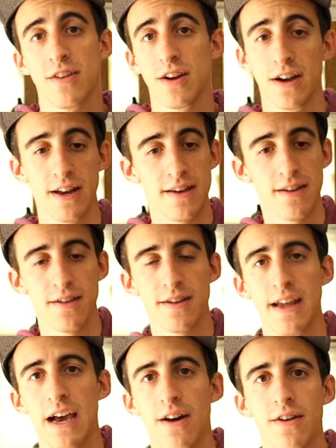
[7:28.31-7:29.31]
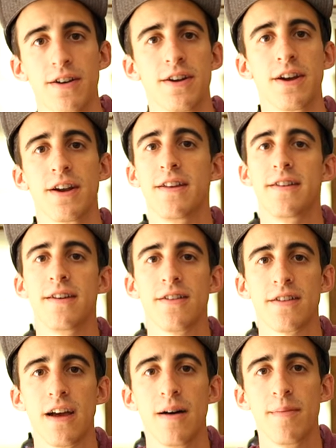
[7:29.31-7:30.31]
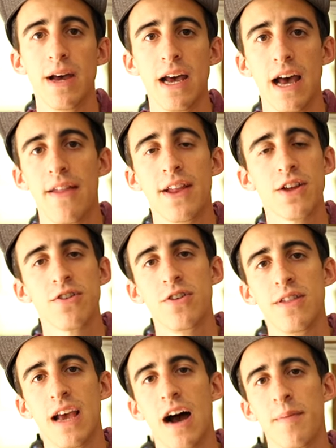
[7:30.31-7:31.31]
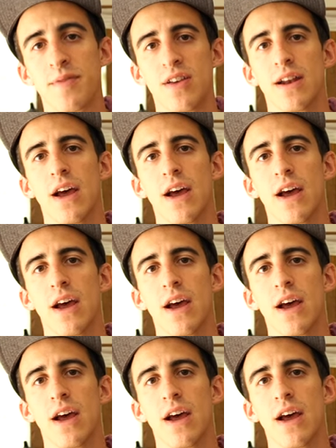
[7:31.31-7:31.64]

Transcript: So you're going to tilt down or you're going to tilt up, and then you'll do the opposite.